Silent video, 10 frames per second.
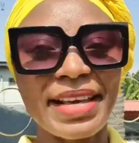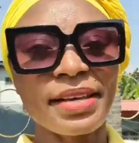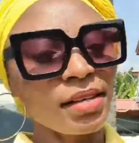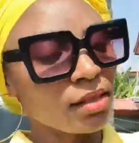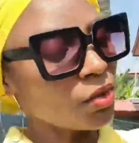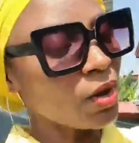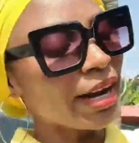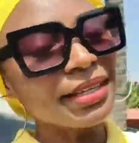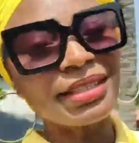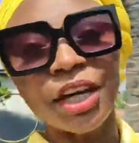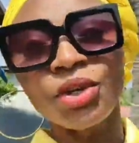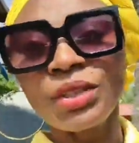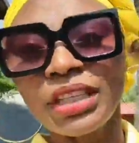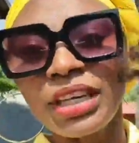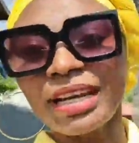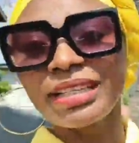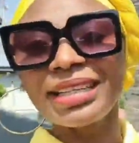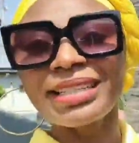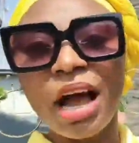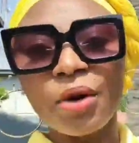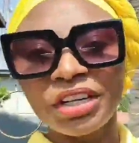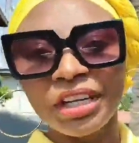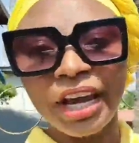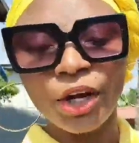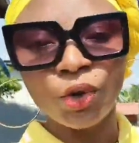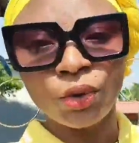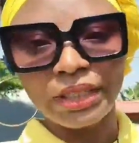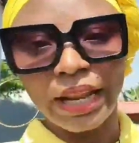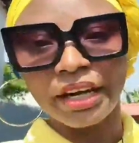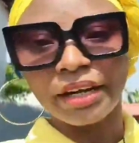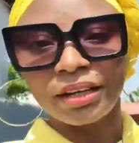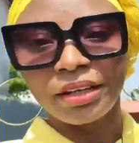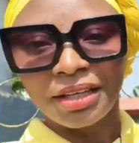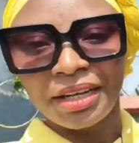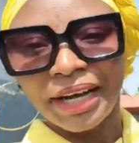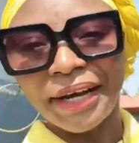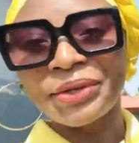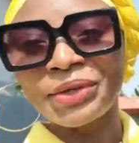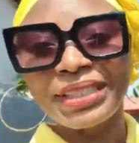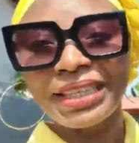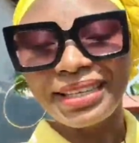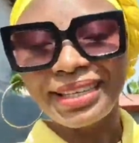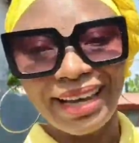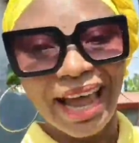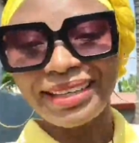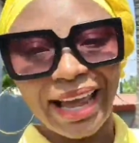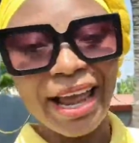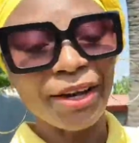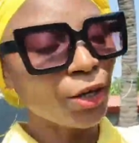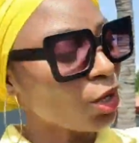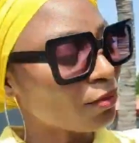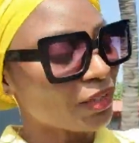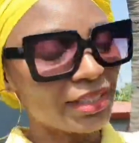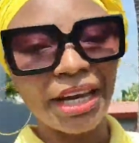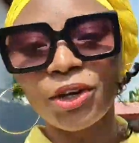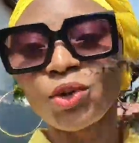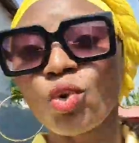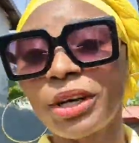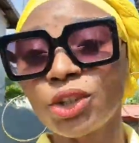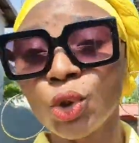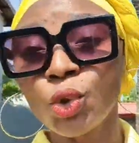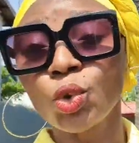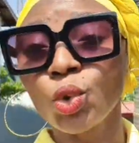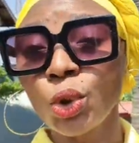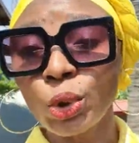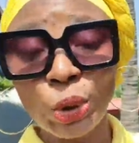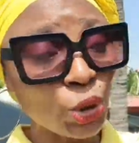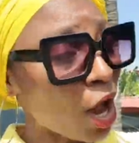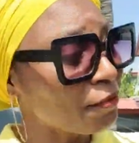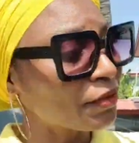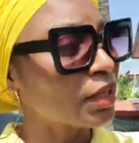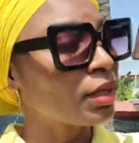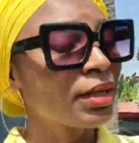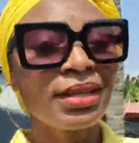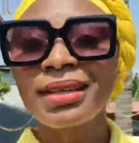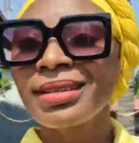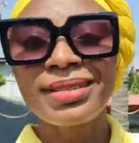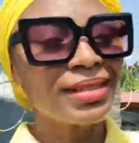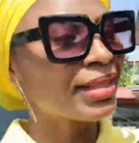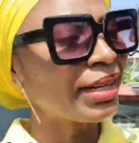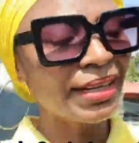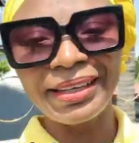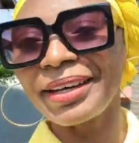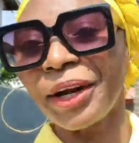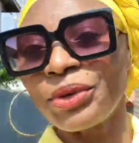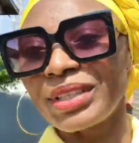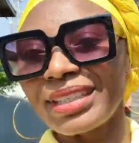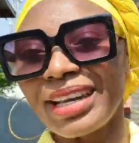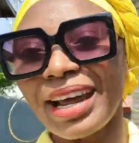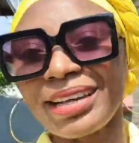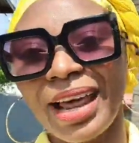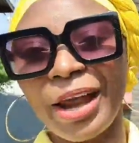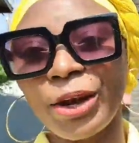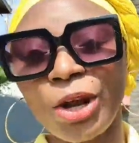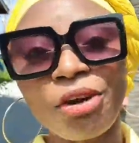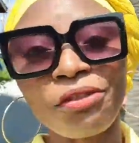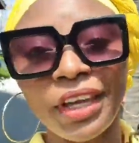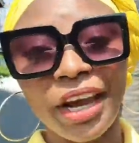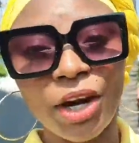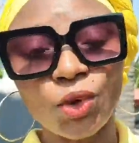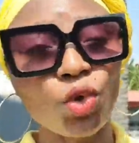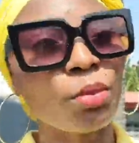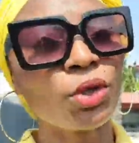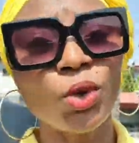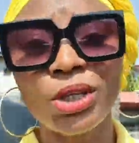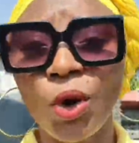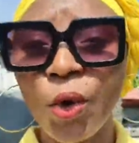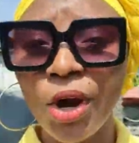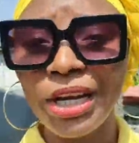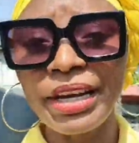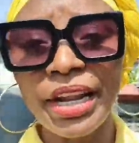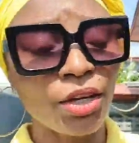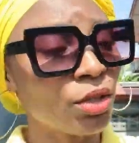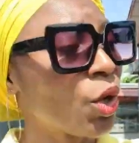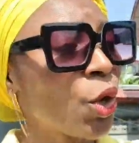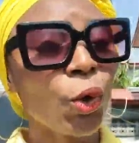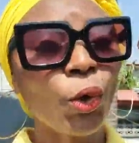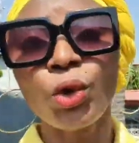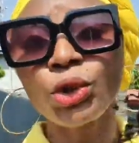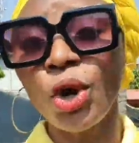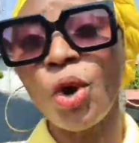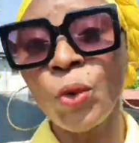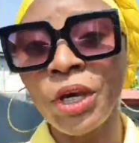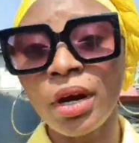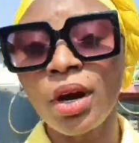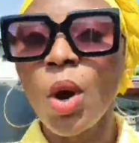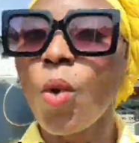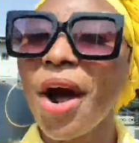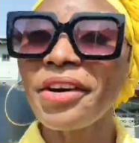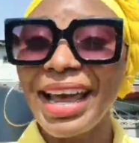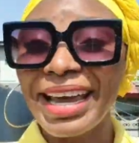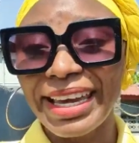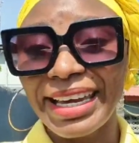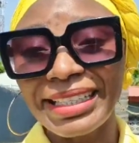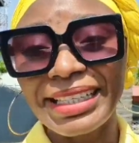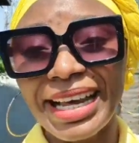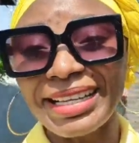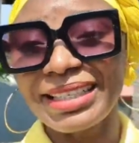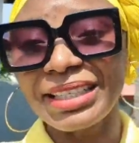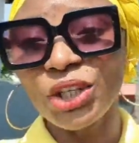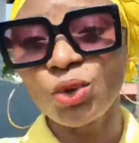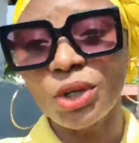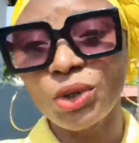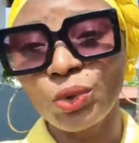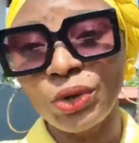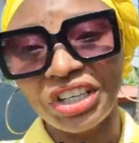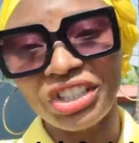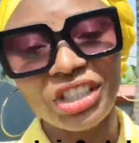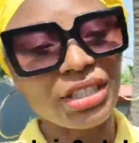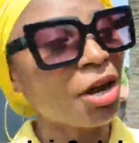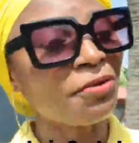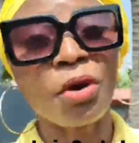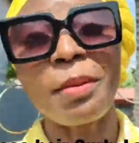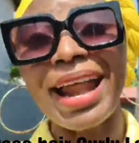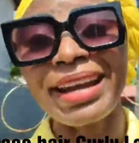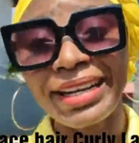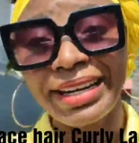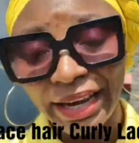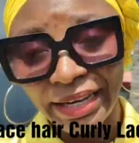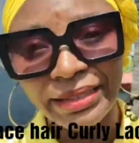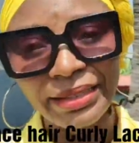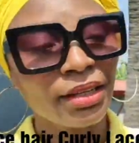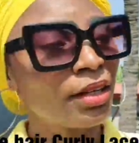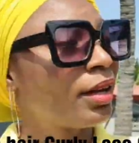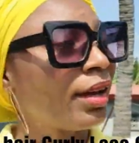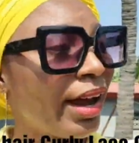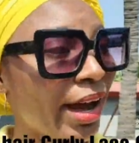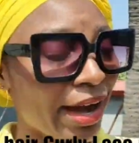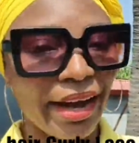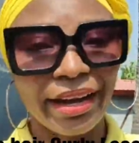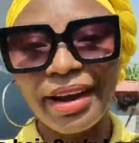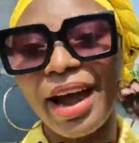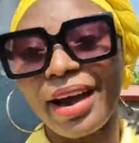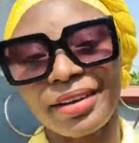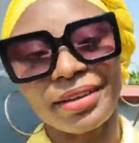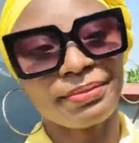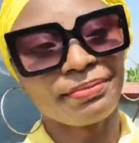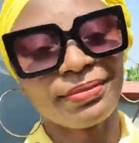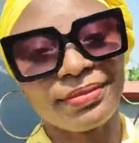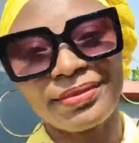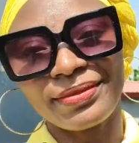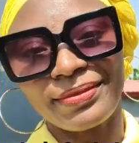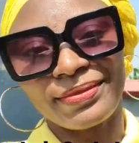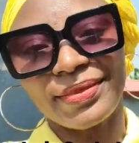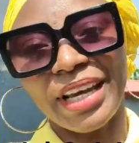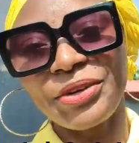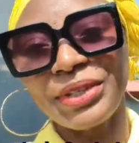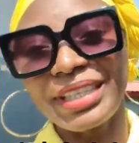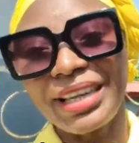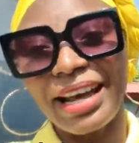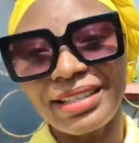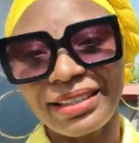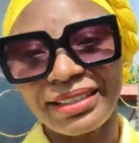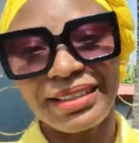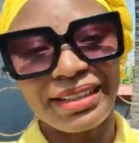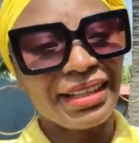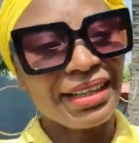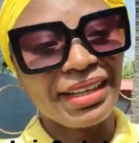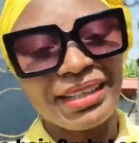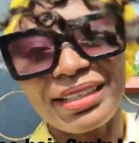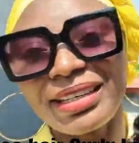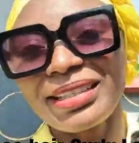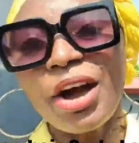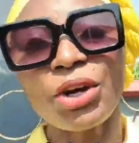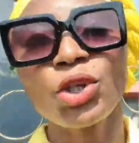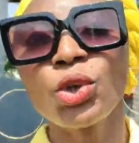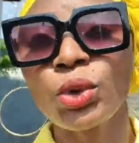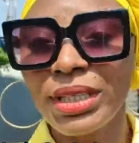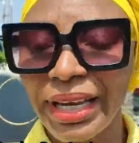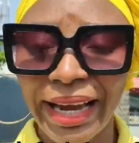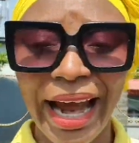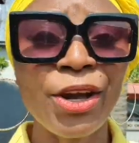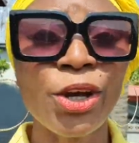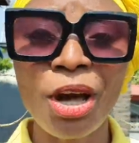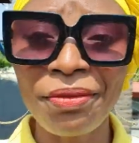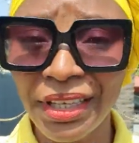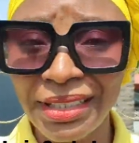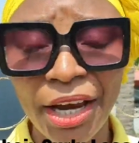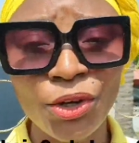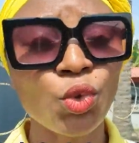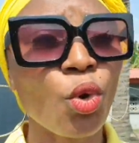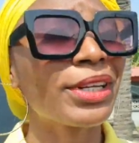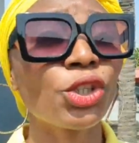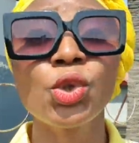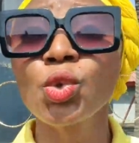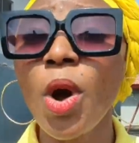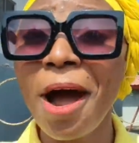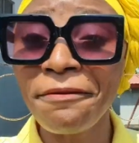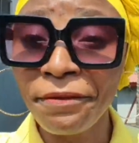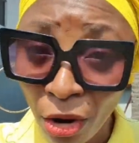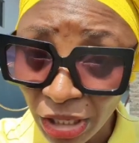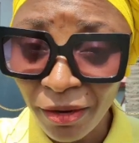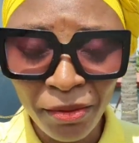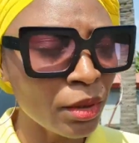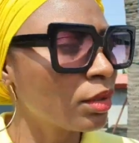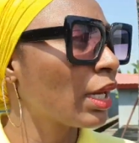So guys, can you see that this is how the hair looks like? Can you see? I love this hair so much. It's so soft, silky. Can you see that? I love the hair so much. So it's a coily lace closure wig 180 density 22 inches hair from ALIGRACE hair. Can you see that? This is how it looks like. I love this hair so much. It's so affordable.